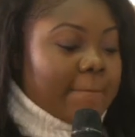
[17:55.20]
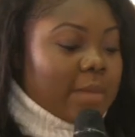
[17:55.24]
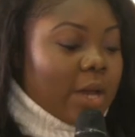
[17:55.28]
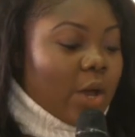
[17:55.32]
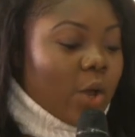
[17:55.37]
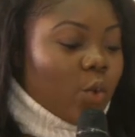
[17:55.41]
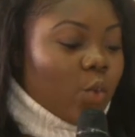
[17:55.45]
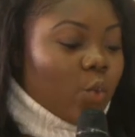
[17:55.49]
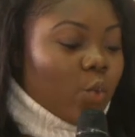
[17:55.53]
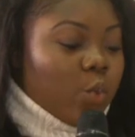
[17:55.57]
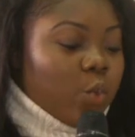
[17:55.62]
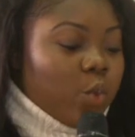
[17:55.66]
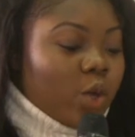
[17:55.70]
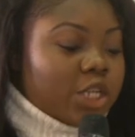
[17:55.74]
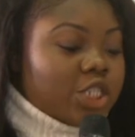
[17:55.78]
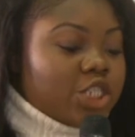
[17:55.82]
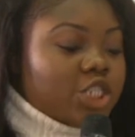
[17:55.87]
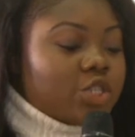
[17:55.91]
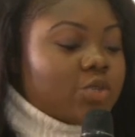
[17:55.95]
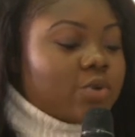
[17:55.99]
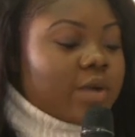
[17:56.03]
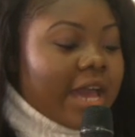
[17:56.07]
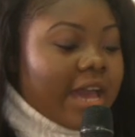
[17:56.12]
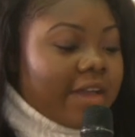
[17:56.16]
Would
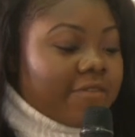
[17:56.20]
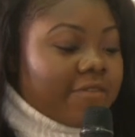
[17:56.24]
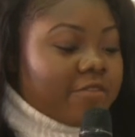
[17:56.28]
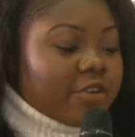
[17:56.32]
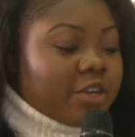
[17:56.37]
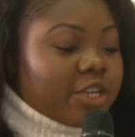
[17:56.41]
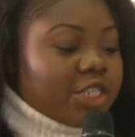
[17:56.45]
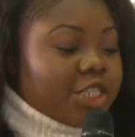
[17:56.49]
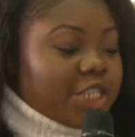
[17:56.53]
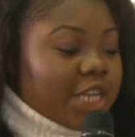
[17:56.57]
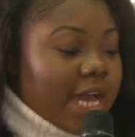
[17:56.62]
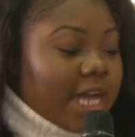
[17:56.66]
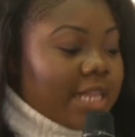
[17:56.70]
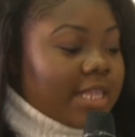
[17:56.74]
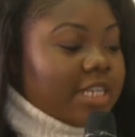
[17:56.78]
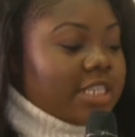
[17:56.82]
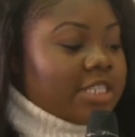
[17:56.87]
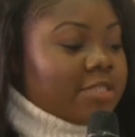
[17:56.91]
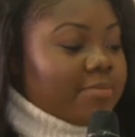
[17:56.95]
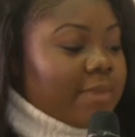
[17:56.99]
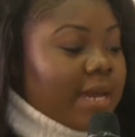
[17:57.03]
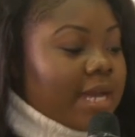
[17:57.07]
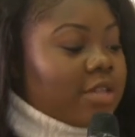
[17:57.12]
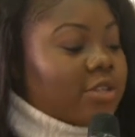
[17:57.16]
you ever challenge
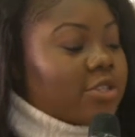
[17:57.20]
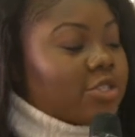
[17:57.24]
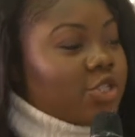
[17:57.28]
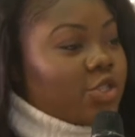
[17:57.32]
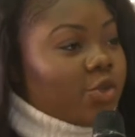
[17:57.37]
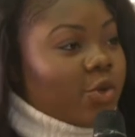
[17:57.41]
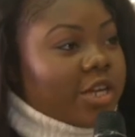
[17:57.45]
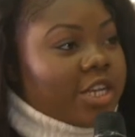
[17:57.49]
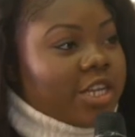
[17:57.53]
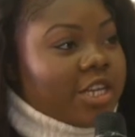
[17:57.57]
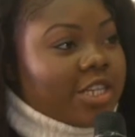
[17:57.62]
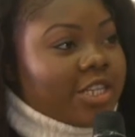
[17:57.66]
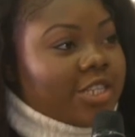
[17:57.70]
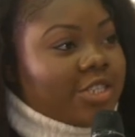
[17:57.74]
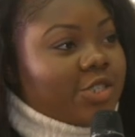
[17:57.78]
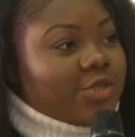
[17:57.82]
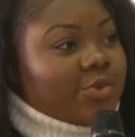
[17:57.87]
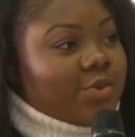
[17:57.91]
Michael Jordan to a